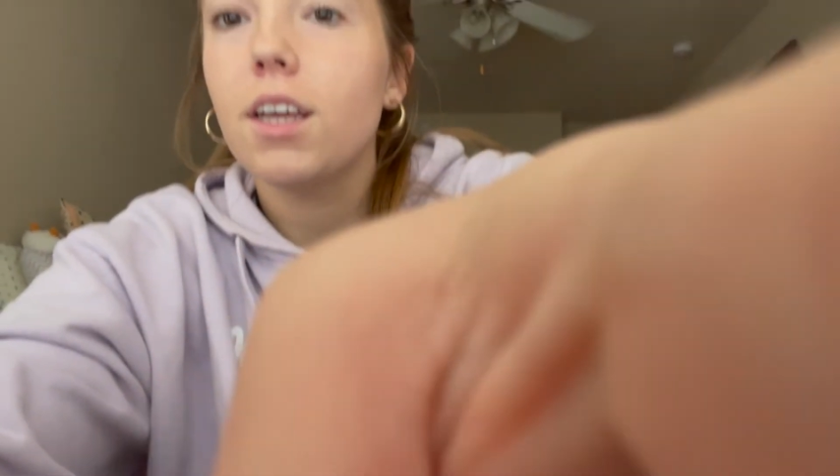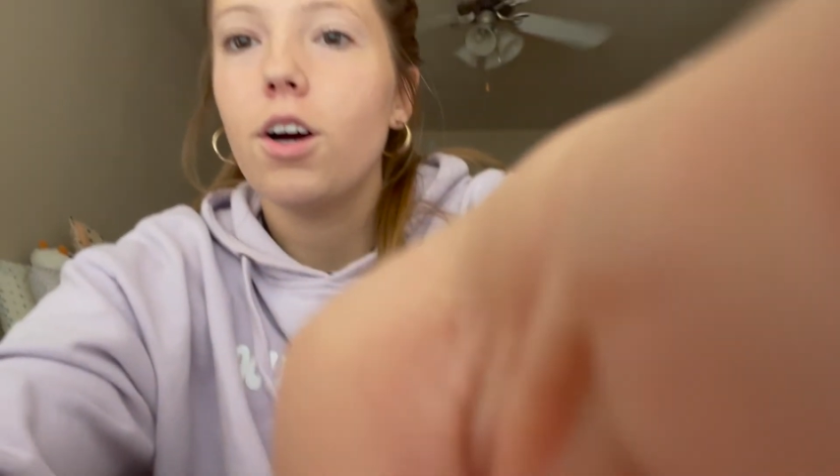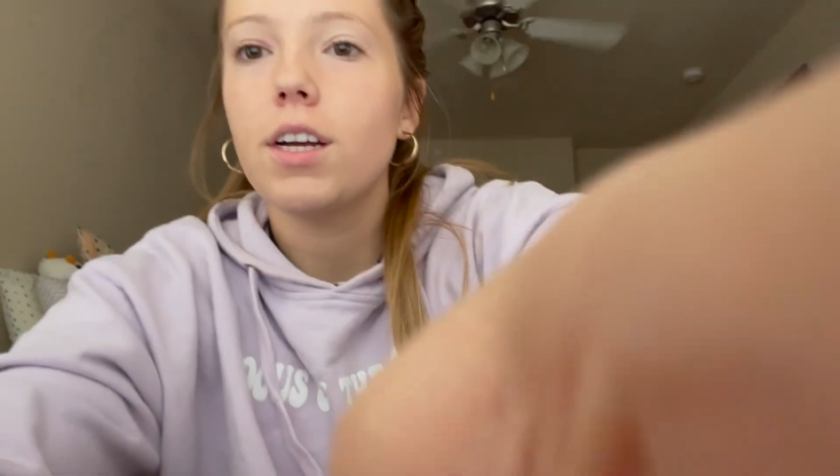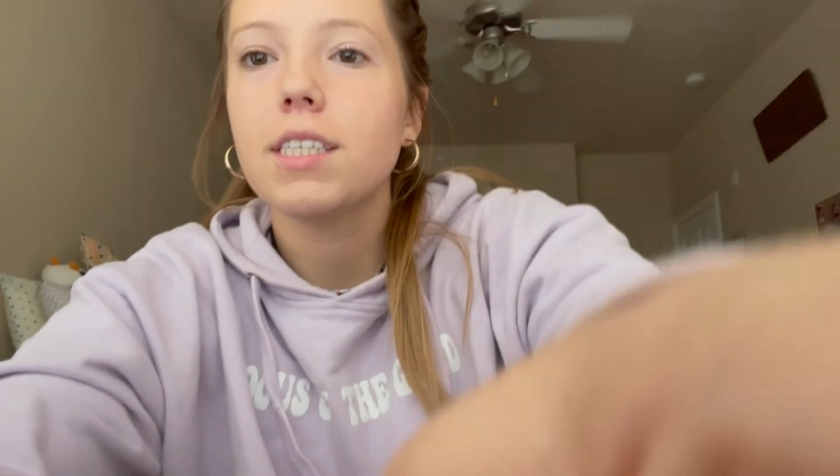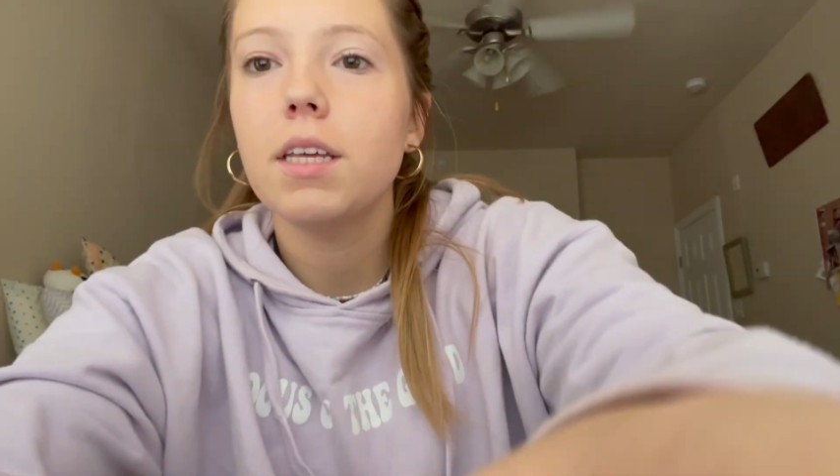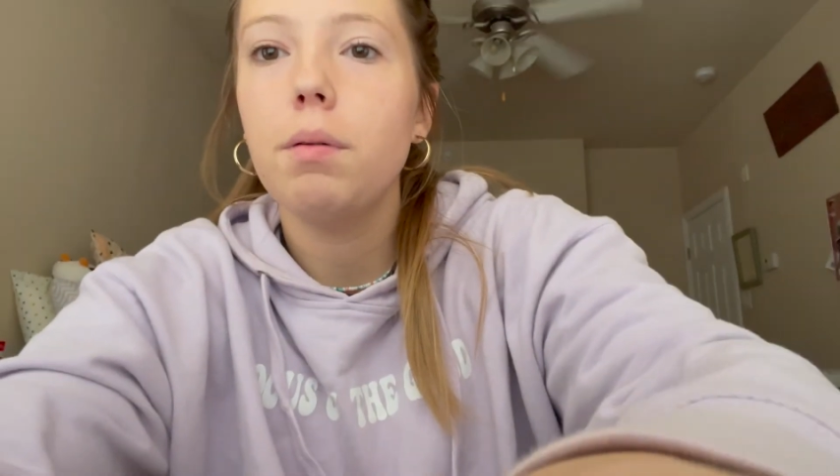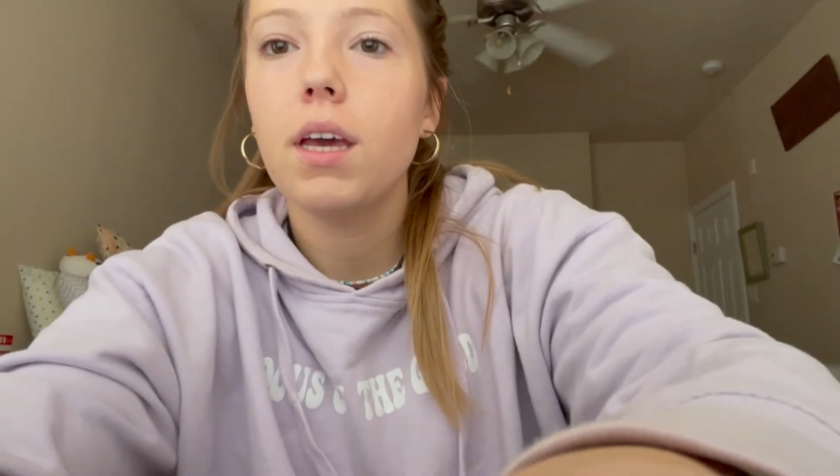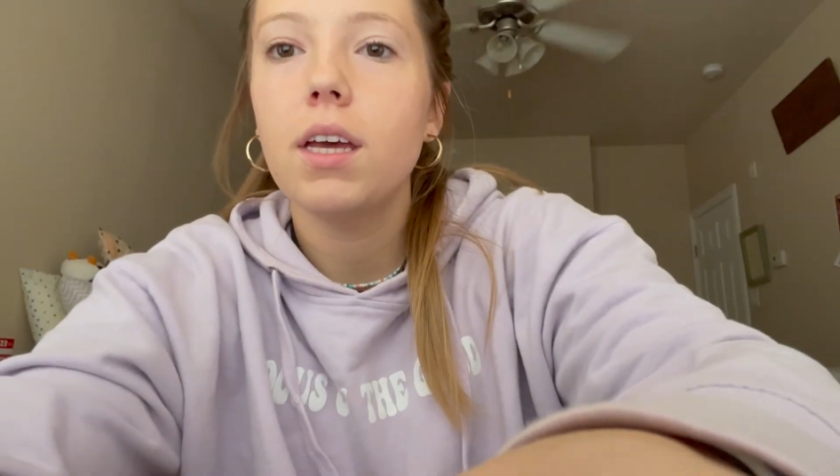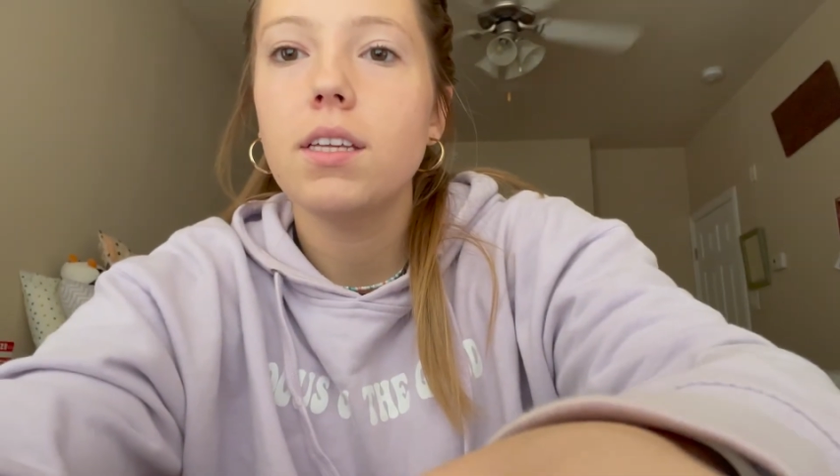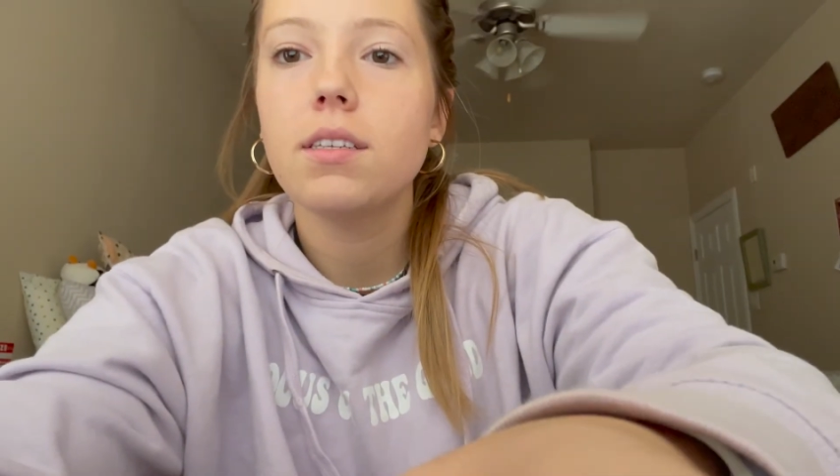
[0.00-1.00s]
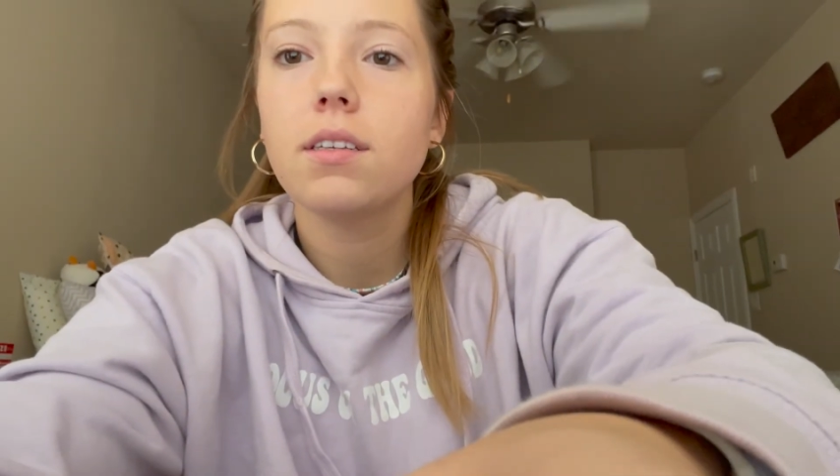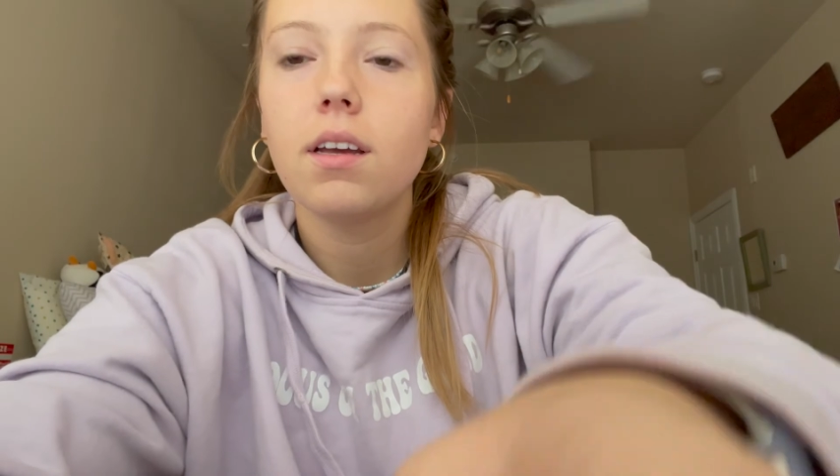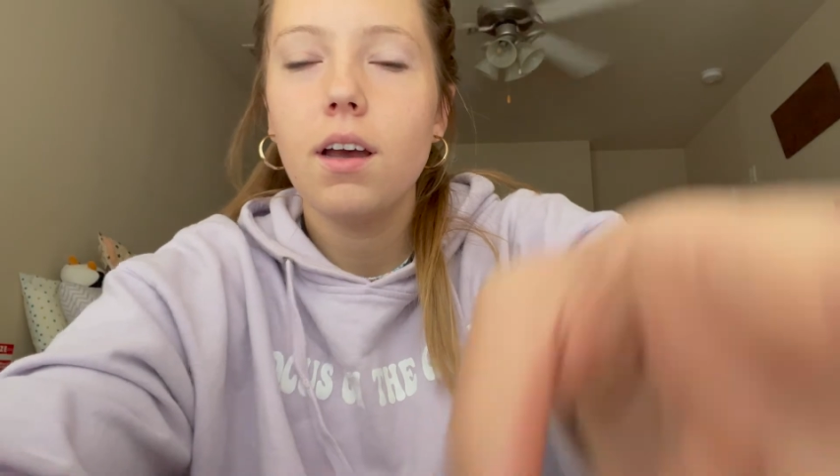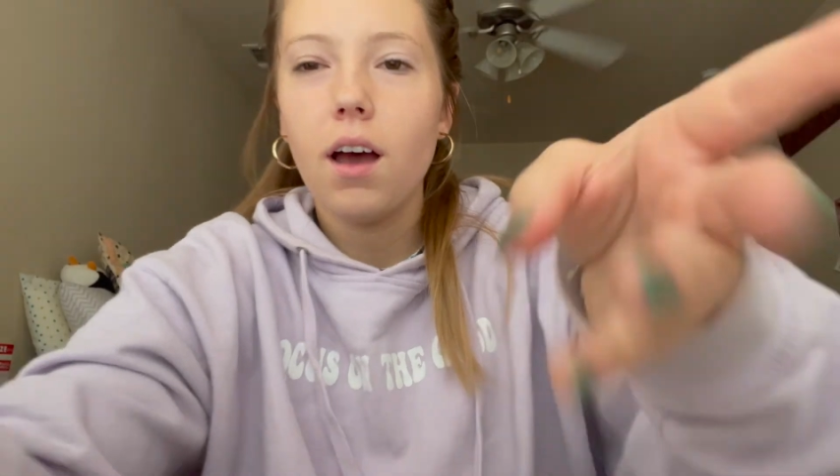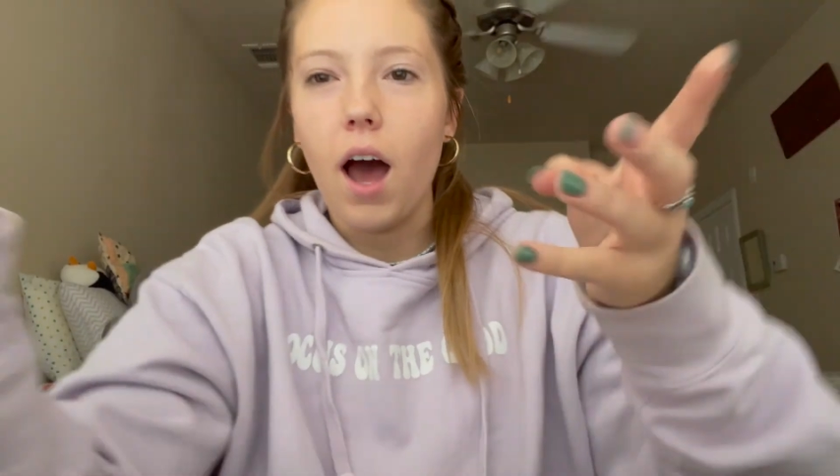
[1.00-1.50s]
honestly, because
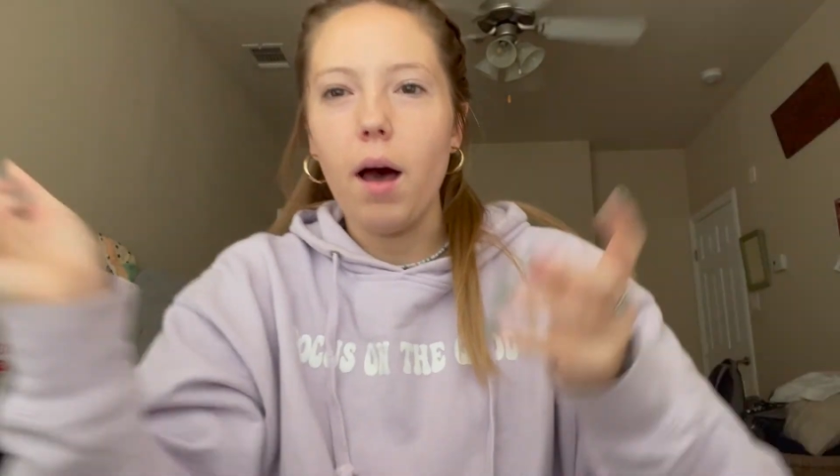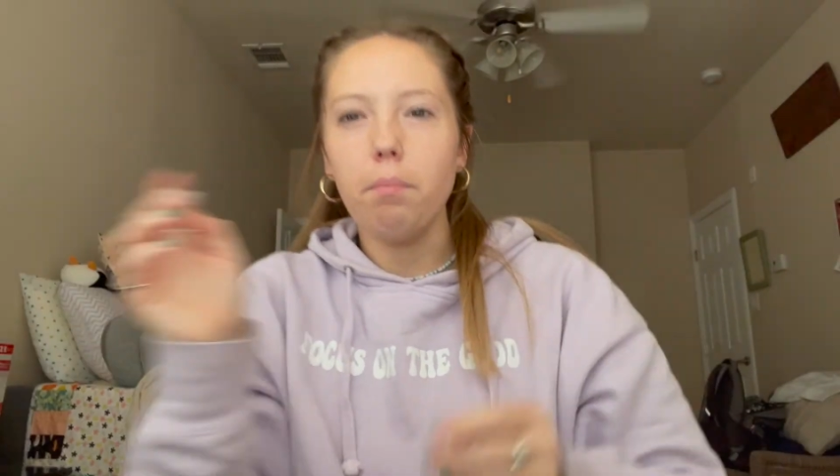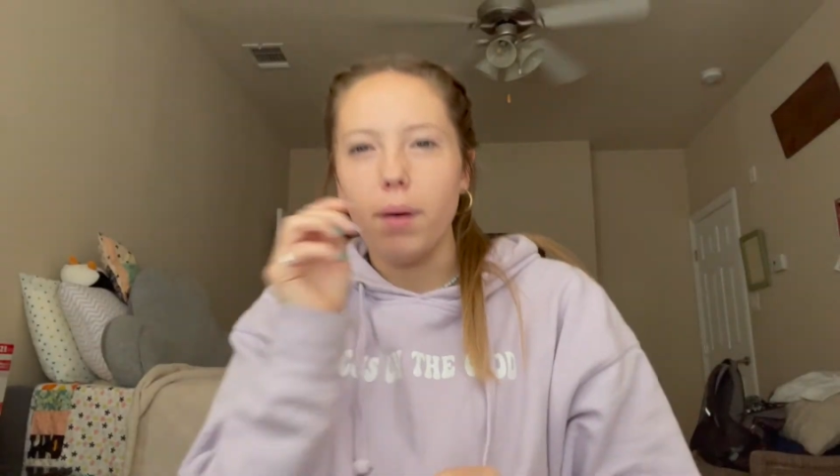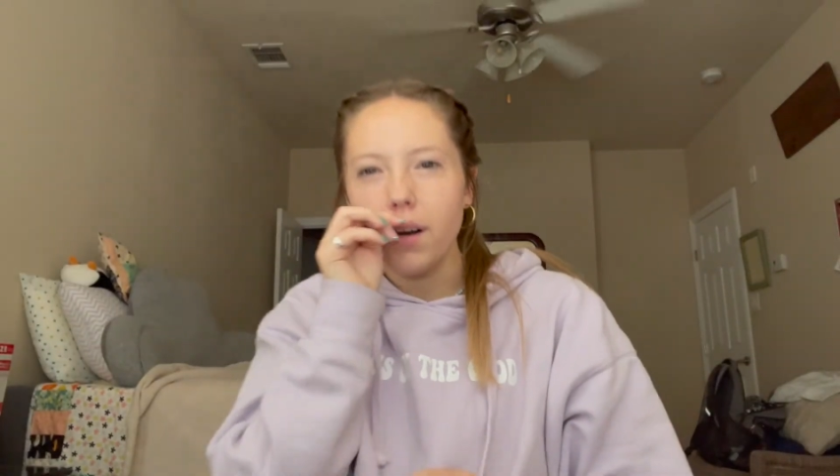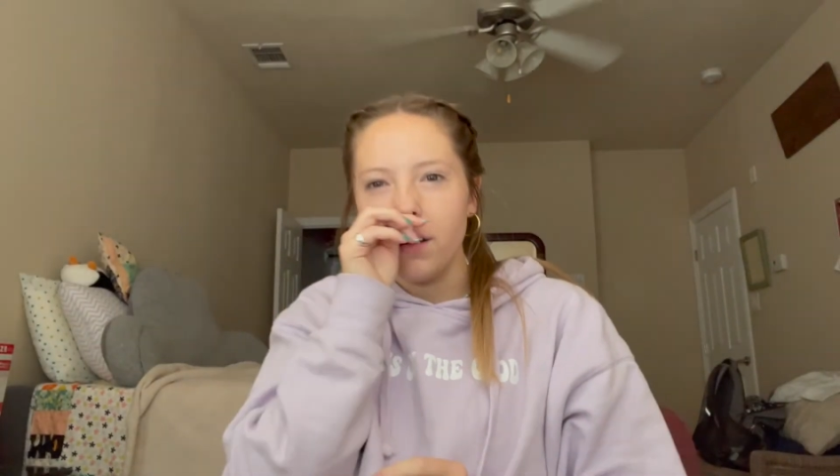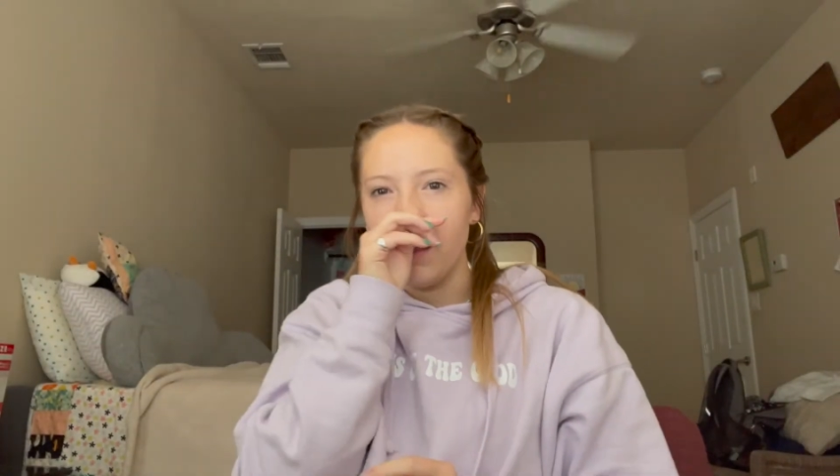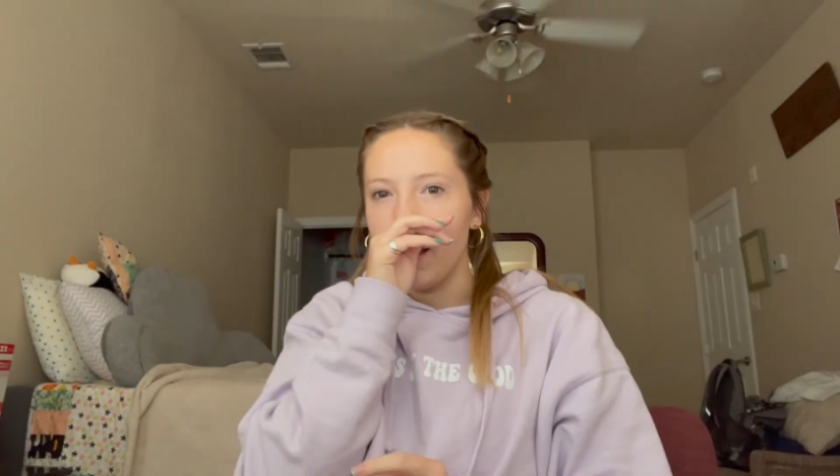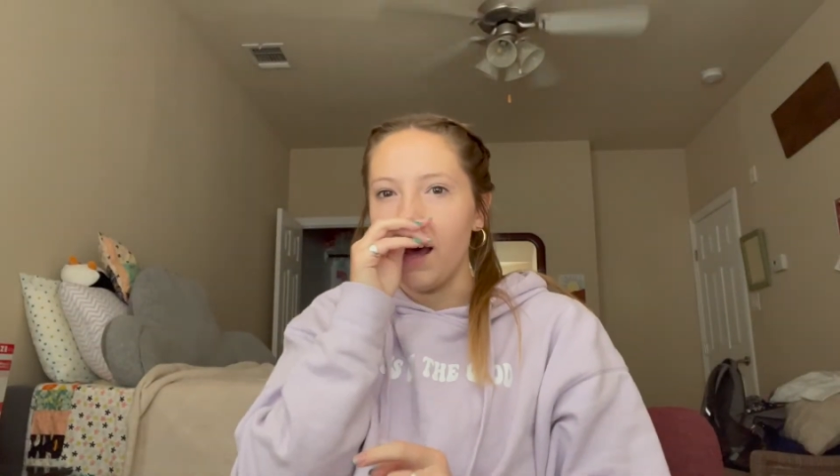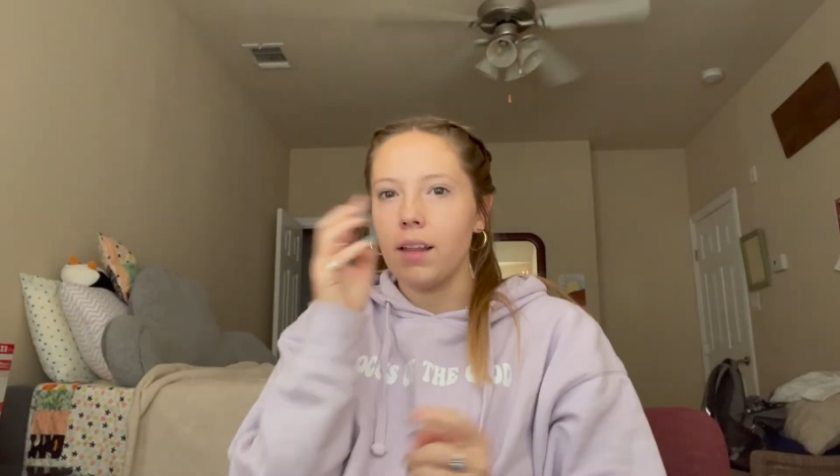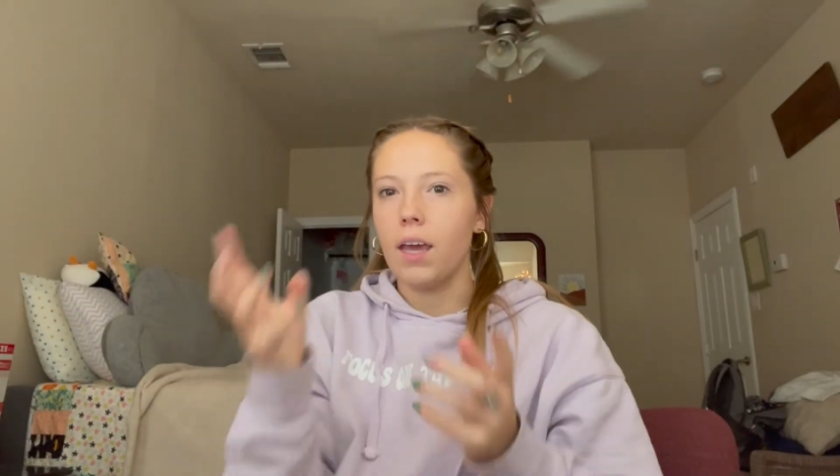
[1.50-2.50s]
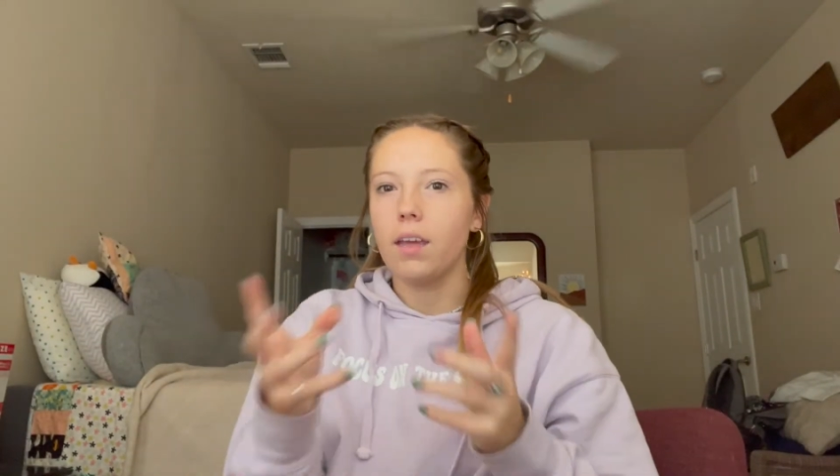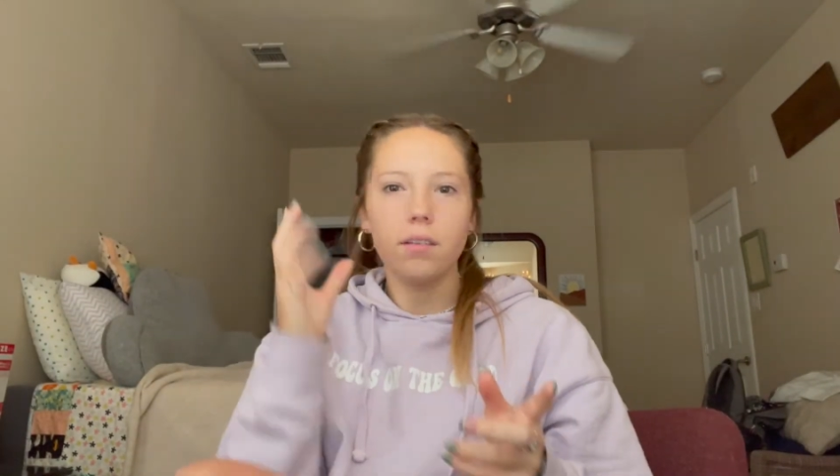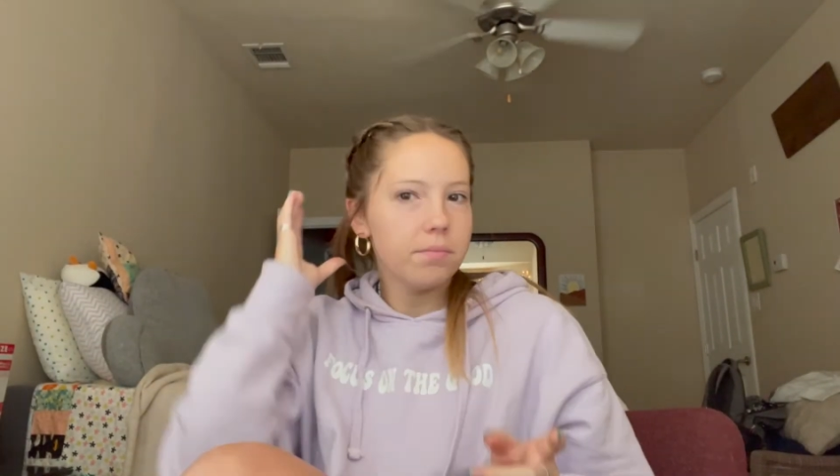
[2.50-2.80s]
I'm better than that. Like,